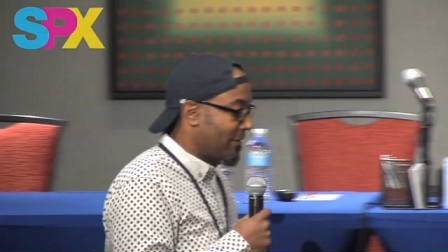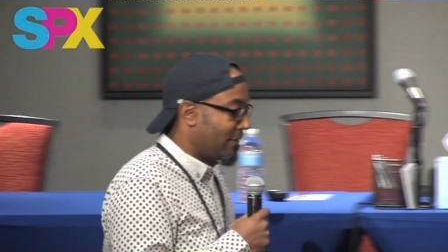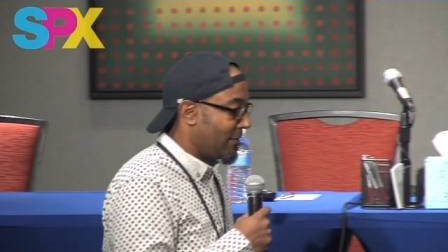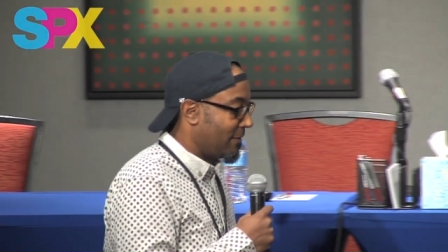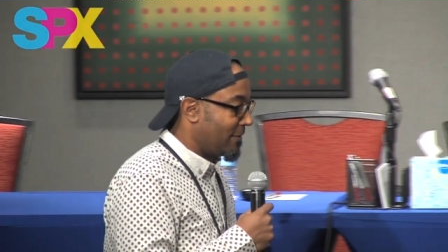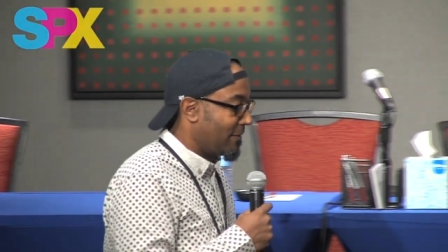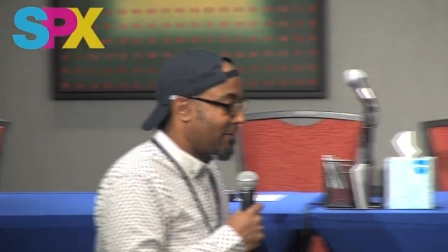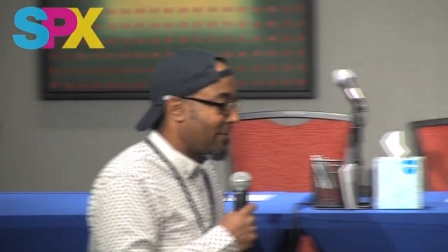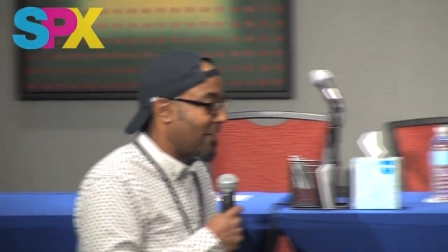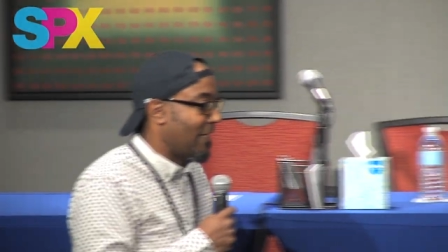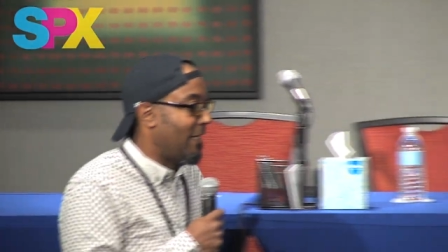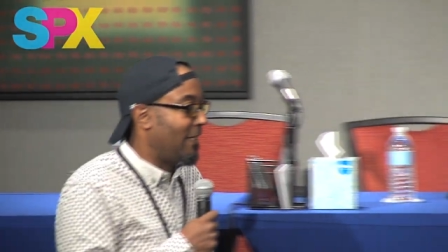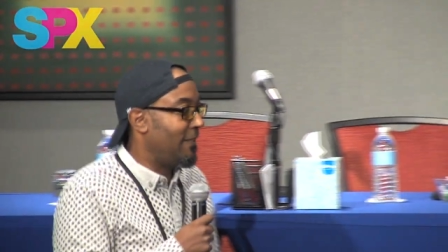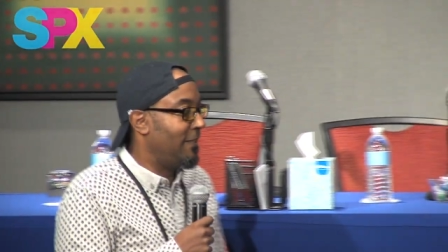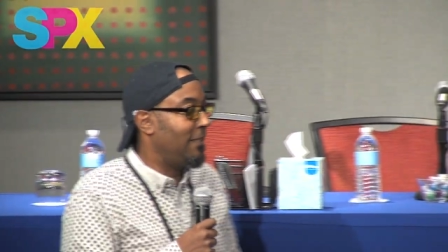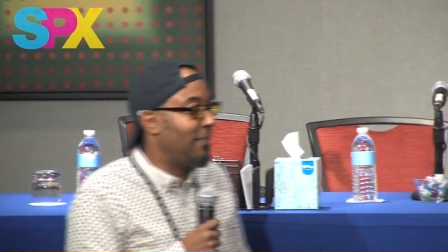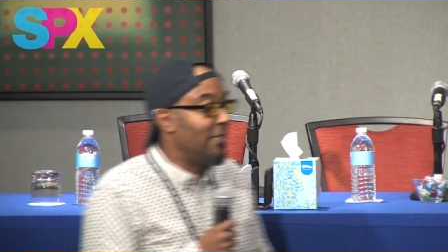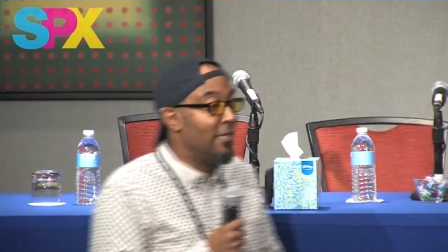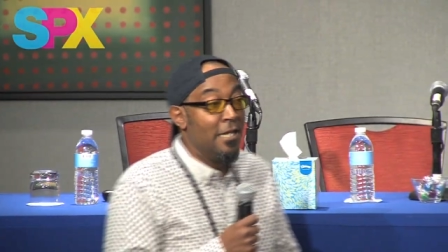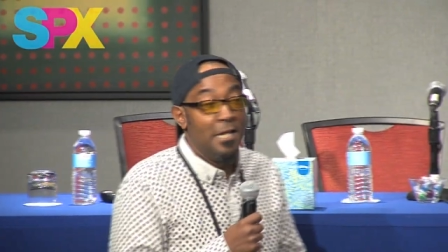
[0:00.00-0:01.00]
a
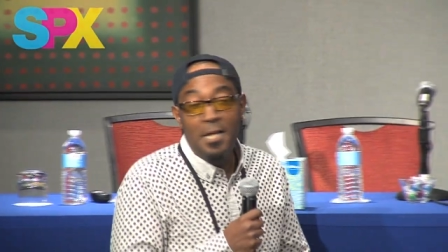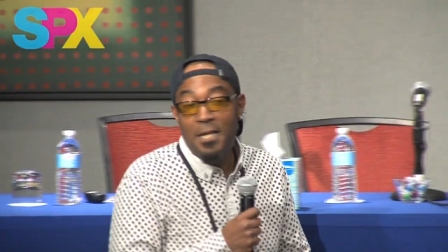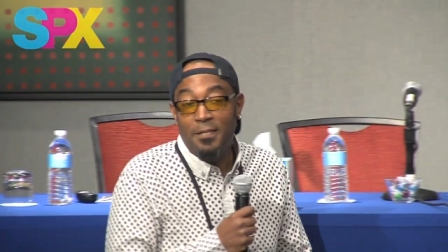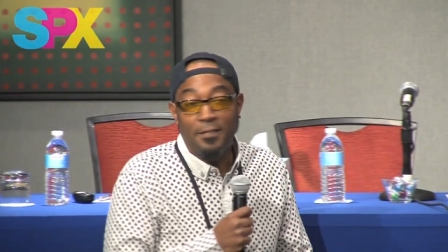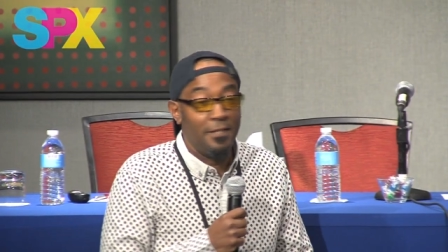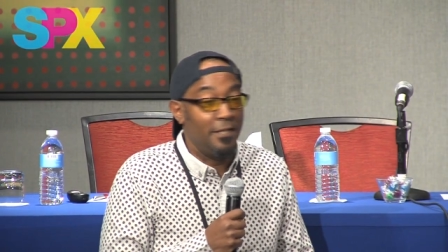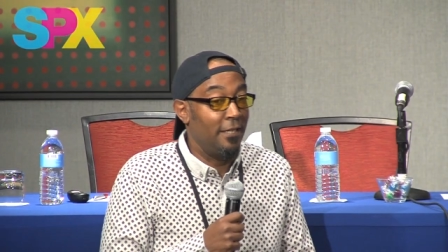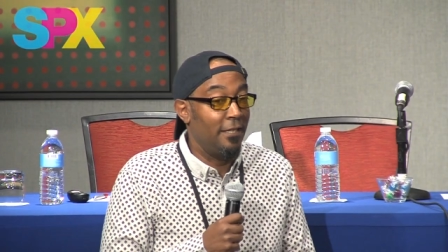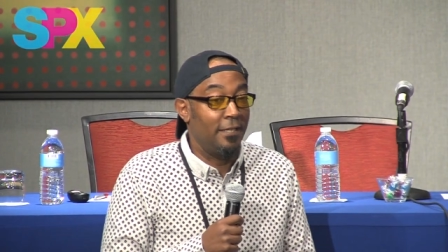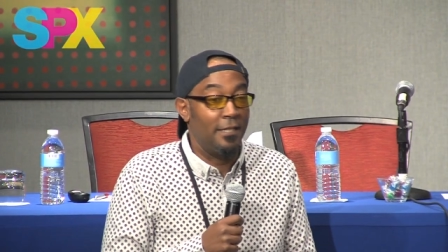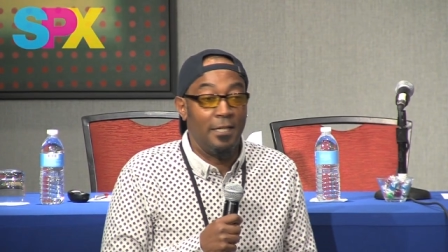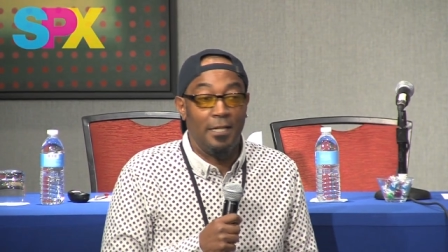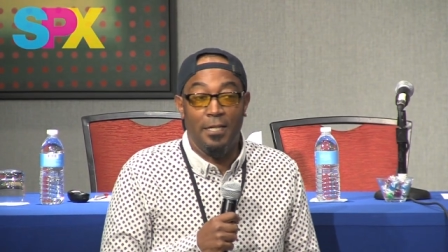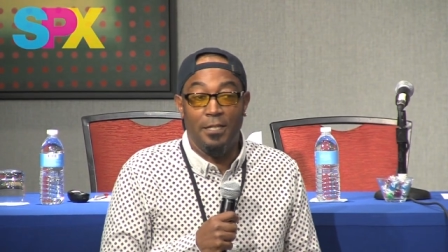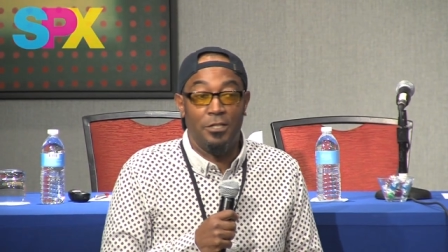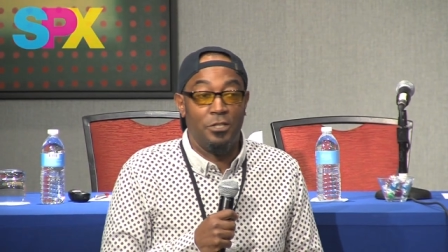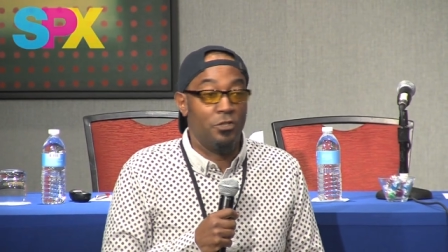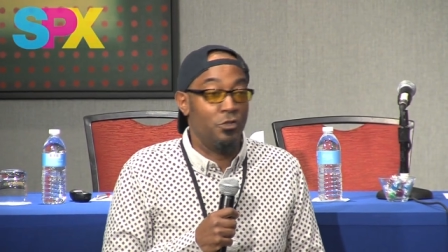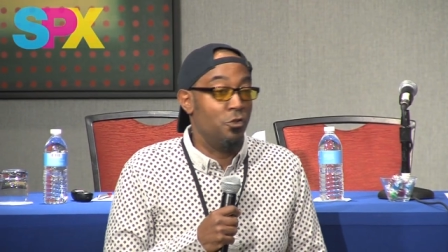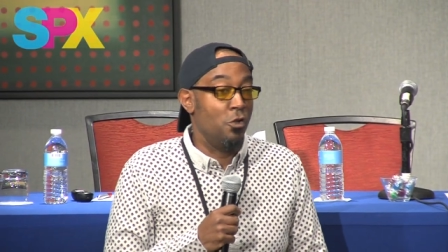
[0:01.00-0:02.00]
society think
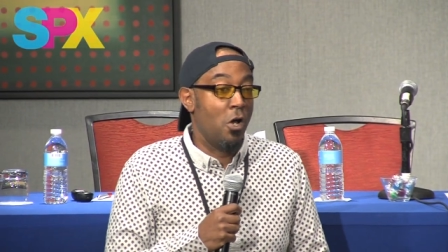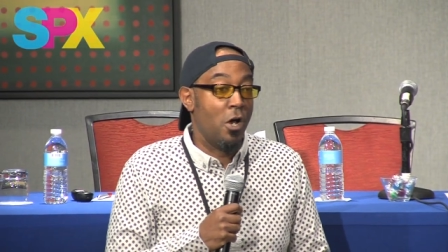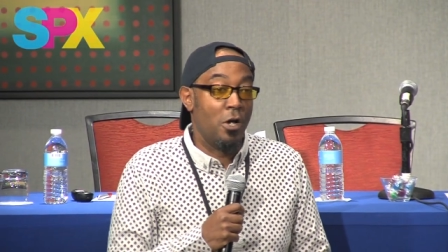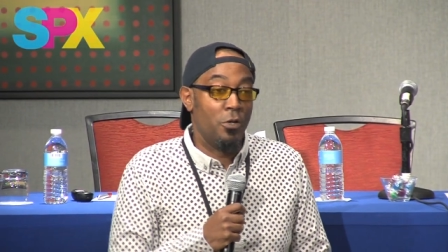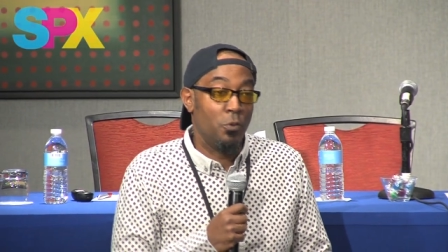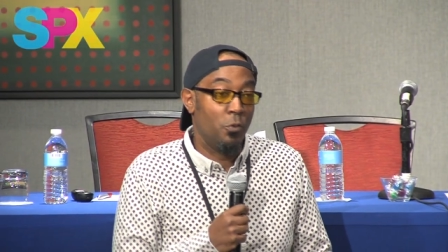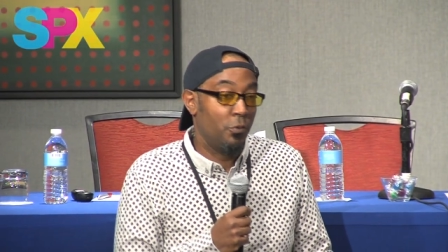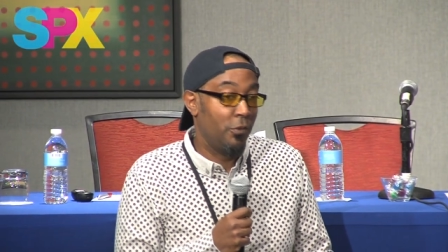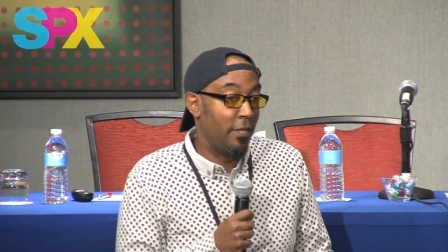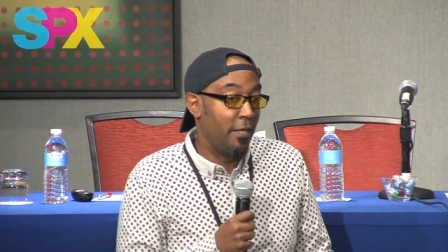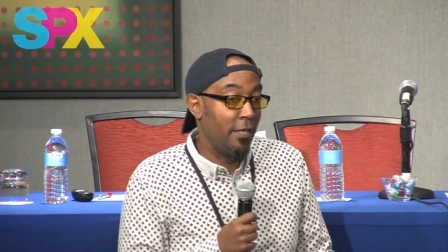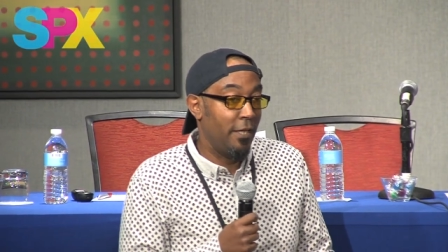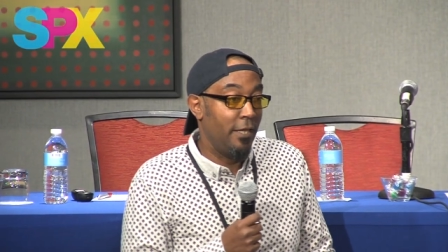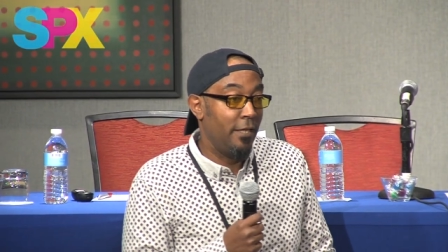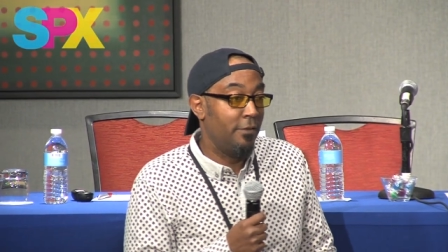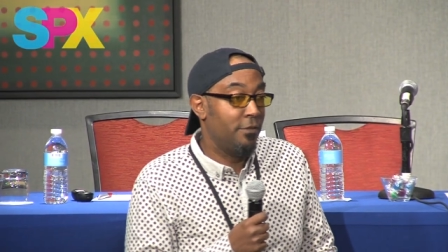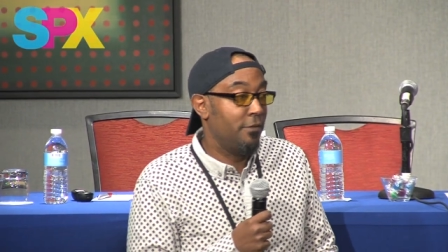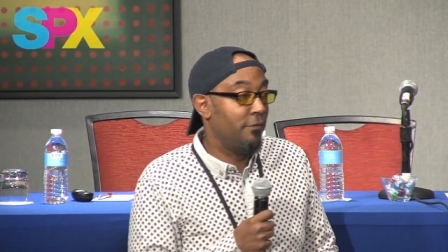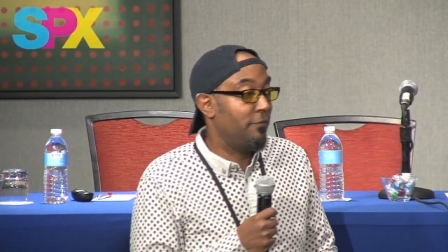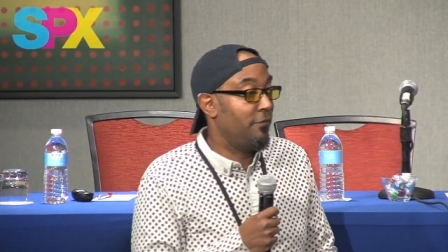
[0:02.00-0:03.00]
it's not
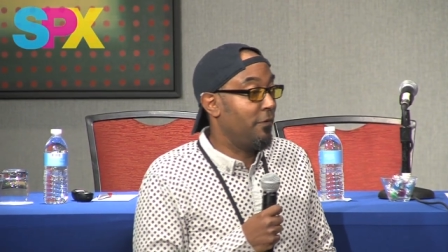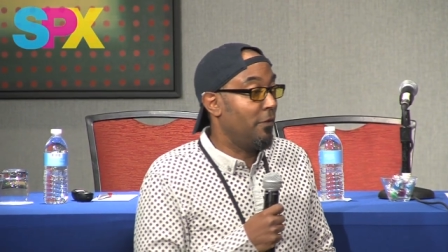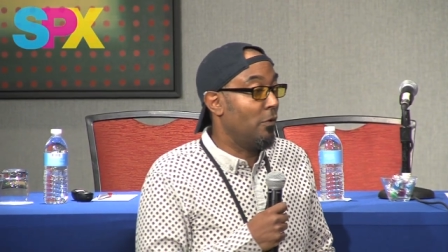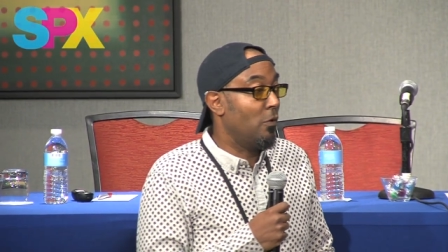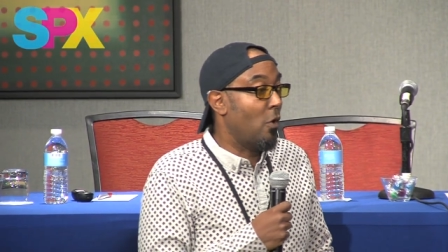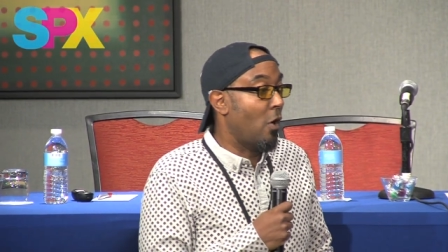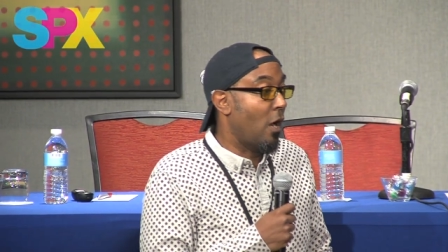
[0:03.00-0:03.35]
okay to feel